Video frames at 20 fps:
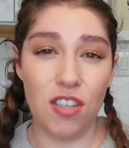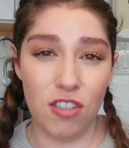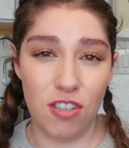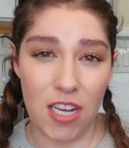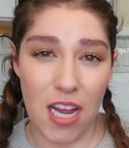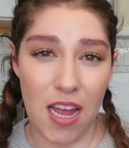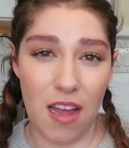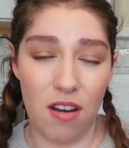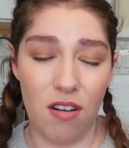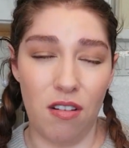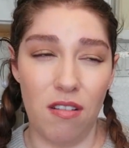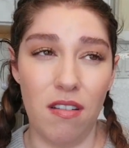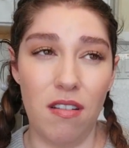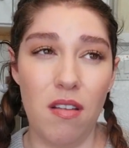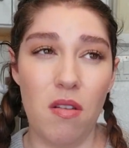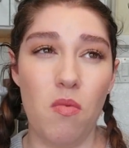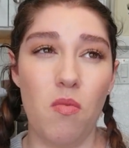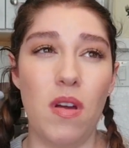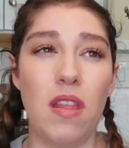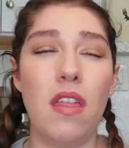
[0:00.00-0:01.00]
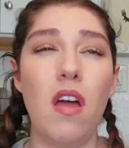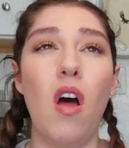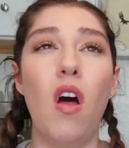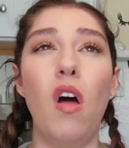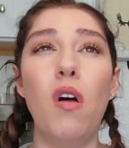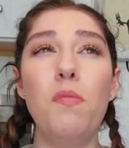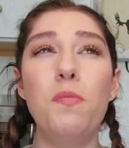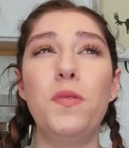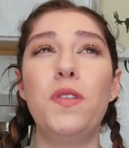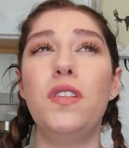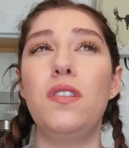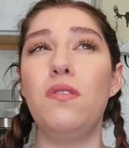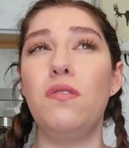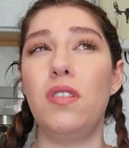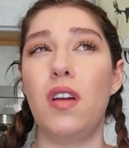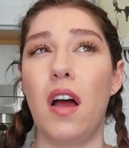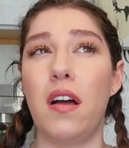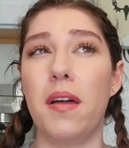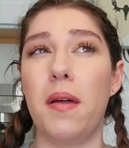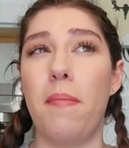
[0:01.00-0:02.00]
channel with hopes to
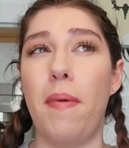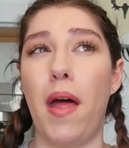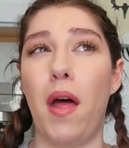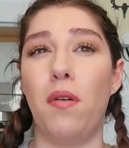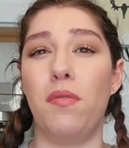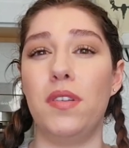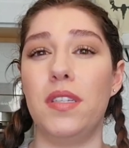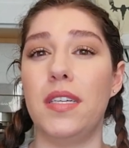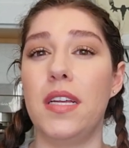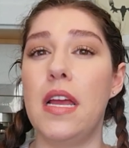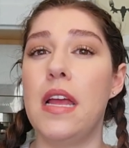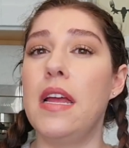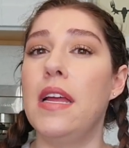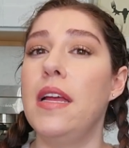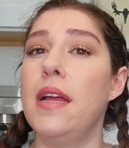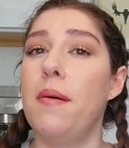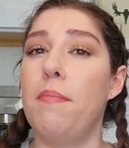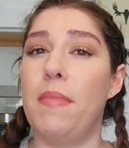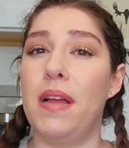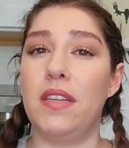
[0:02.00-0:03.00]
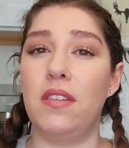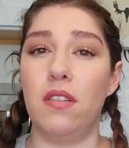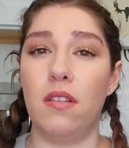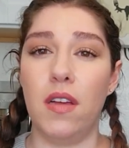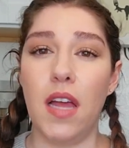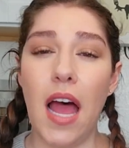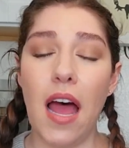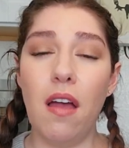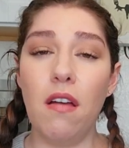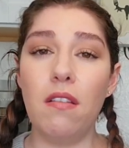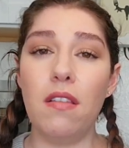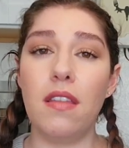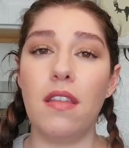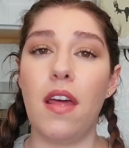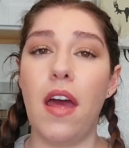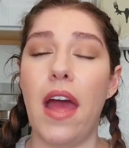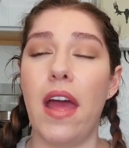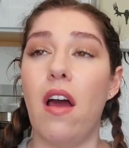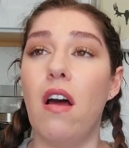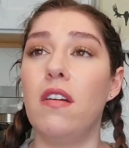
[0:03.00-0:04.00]
talk about mental health.
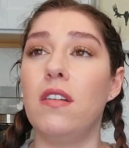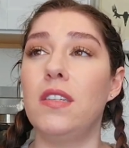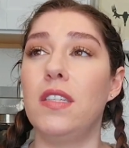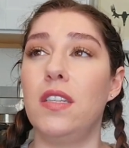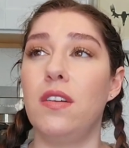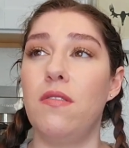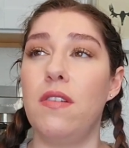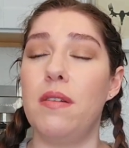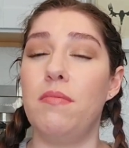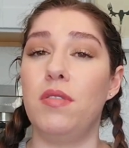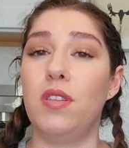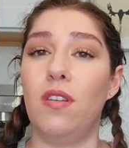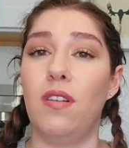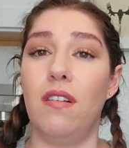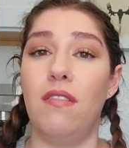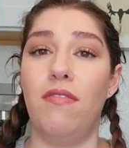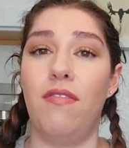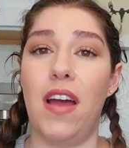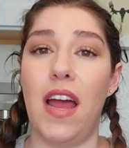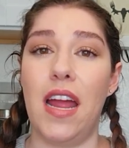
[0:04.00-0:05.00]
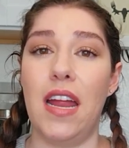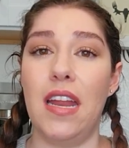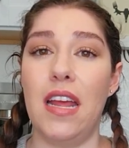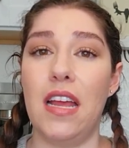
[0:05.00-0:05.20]
I also am certified